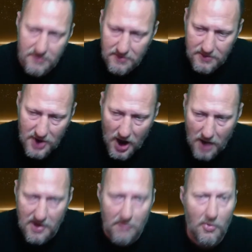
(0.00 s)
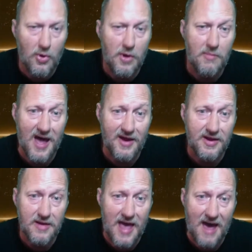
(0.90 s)
comment more about it
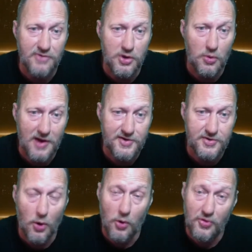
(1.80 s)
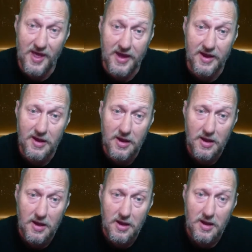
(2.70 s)
after you watch the whole thing
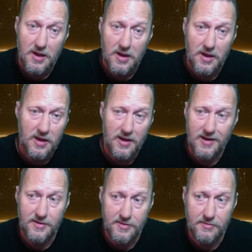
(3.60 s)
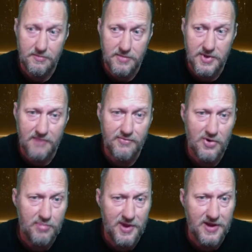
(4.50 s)
and give your
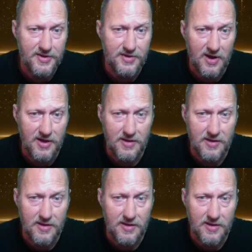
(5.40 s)
opinions on it.